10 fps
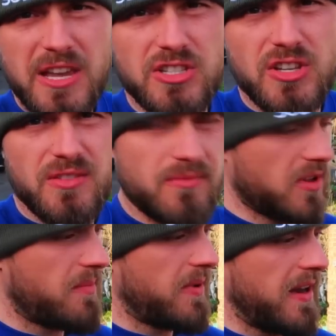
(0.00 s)
piston
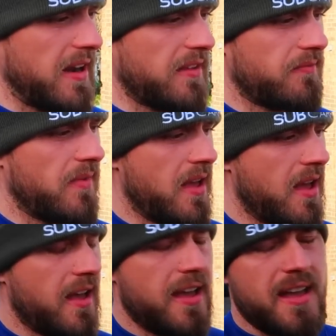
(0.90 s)
completely.
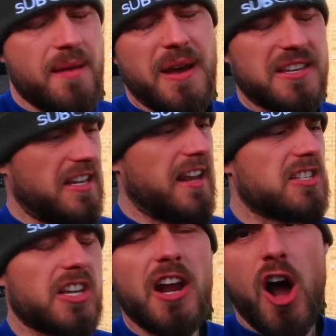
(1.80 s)
Basically,
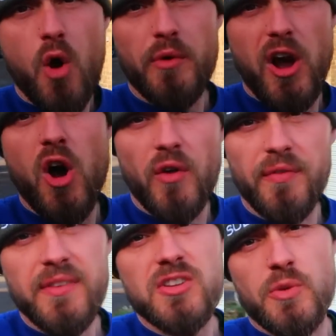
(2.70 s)
it's gonna hold it
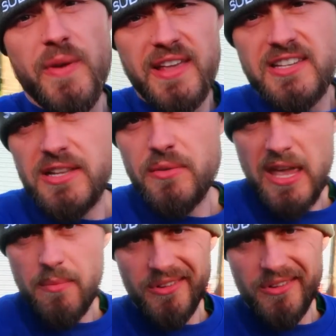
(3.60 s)
on so we can still keep